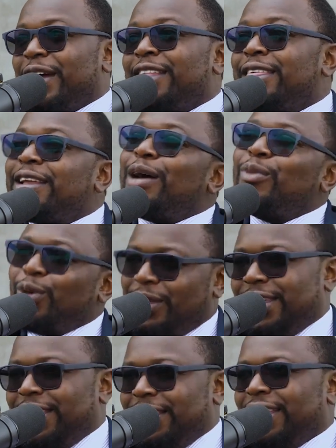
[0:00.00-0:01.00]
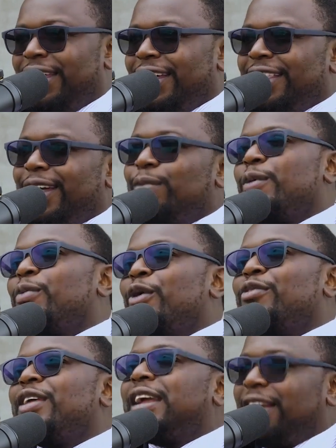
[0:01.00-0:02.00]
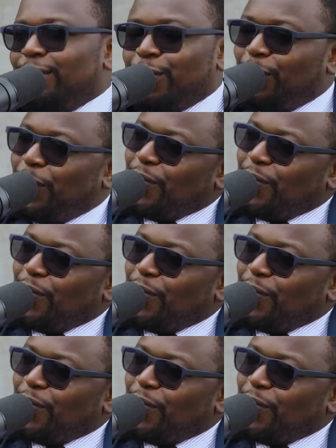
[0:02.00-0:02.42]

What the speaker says: I think I'm okay than people even claim to be